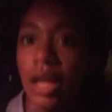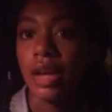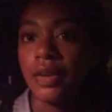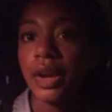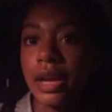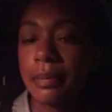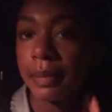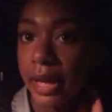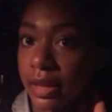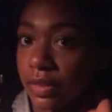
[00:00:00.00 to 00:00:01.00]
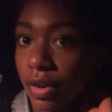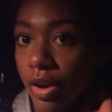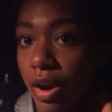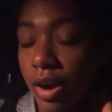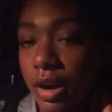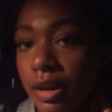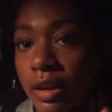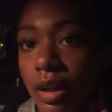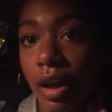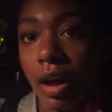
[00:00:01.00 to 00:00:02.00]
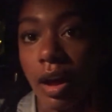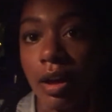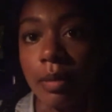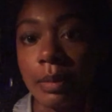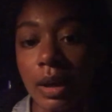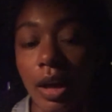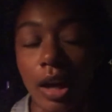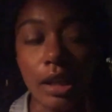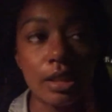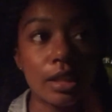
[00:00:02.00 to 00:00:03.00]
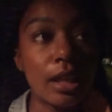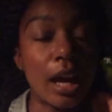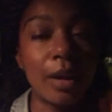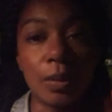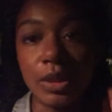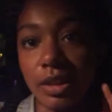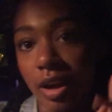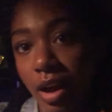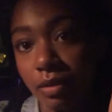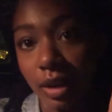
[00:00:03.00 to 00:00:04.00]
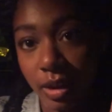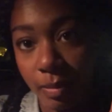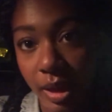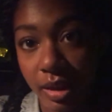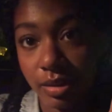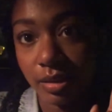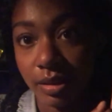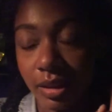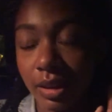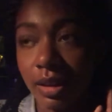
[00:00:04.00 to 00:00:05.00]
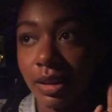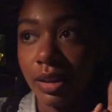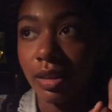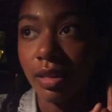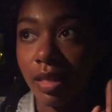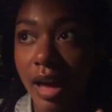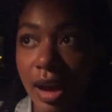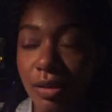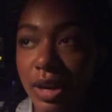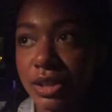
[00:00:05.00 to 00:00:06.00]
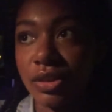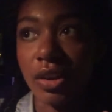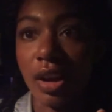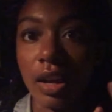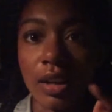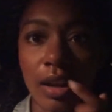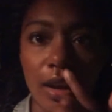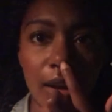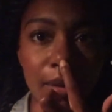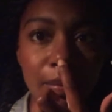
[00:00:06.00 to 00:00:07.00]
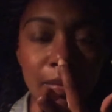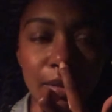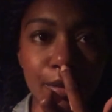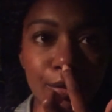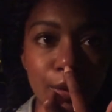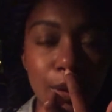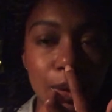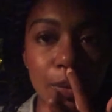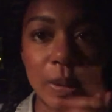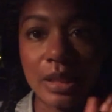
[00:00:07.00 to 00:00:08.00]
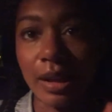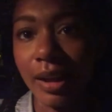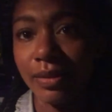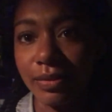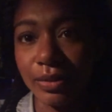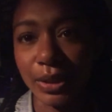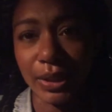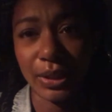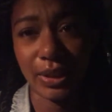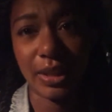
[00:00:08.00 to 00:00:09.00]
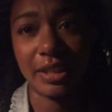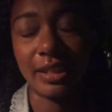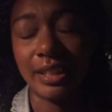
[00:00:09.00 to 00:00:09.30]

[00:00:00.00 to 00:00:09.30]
All right, I'm back in the car. Honestly, I would not recommend that restaurant. The food was not very good,